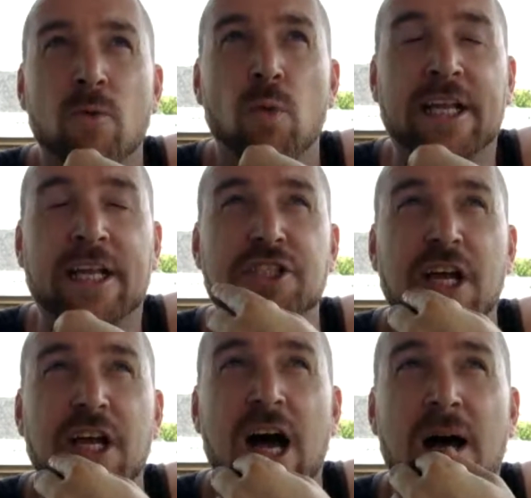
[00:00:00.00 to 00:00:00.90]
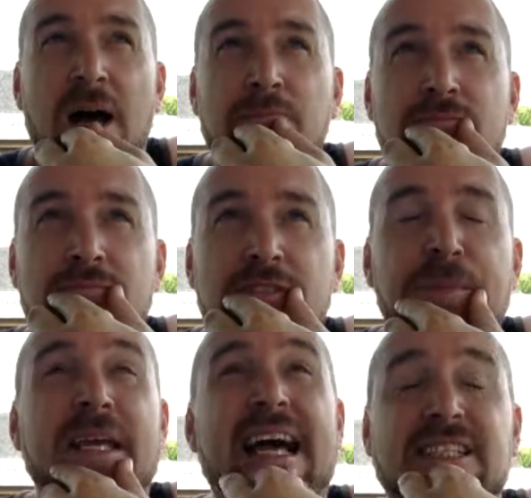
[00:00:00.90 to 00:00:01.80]
which to
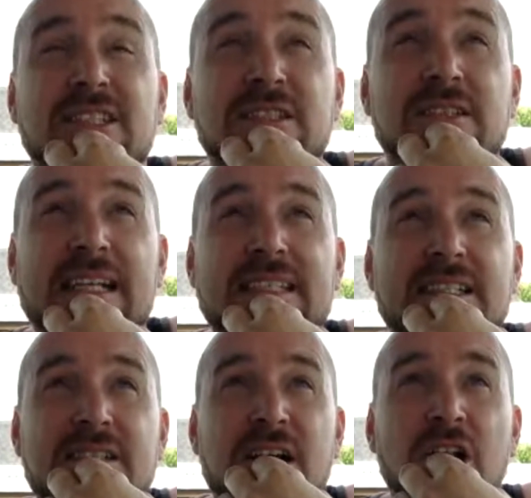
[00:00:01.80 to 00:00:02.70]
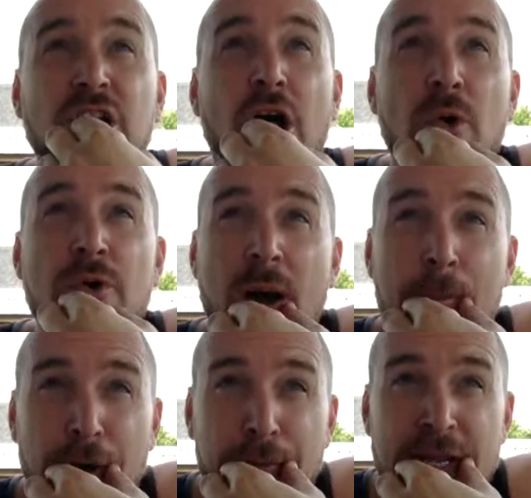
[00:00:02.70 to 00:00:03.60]
me that's a low
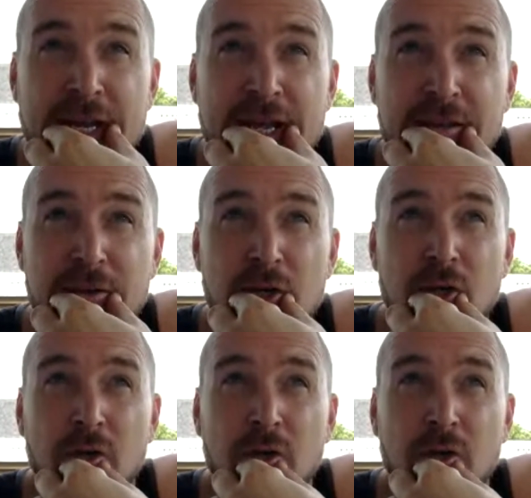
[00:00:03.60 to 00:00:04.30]
number, meaning